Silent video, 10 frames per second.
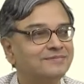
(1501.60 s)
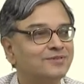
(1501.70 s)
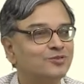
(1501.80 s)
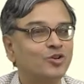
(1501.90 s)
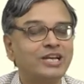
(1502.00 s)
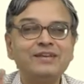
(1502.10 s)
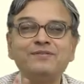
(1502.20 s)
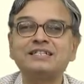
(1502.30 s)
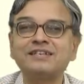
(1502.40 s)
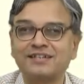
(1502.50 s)
So,
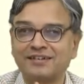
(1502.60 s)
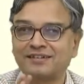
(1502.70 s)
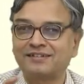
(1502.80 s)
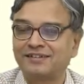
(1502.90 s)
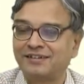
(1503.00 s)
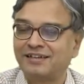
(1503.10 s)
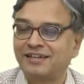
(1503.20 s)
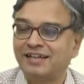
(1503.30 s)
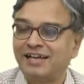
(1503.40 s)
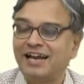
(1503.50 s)
revisit it
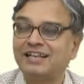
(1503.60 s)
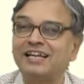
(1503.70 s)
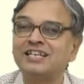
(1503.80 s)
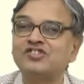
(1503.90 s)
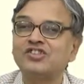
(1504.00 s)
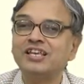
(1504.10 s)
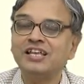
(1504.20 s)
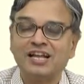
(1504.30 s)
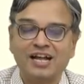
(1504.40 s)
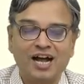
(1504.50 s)
and then
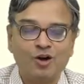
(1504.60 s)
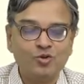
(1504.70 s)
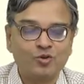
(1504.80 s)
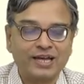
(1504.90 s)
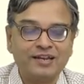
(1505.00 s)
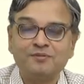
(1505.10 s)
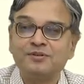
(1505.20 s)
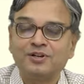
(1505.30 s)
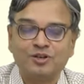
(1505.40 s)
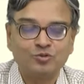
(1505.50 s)
see how you can
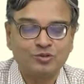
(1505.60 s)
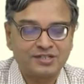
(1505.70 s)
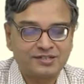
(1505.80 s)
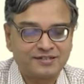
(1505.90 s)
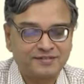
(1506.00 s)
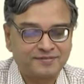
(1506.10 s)
do this.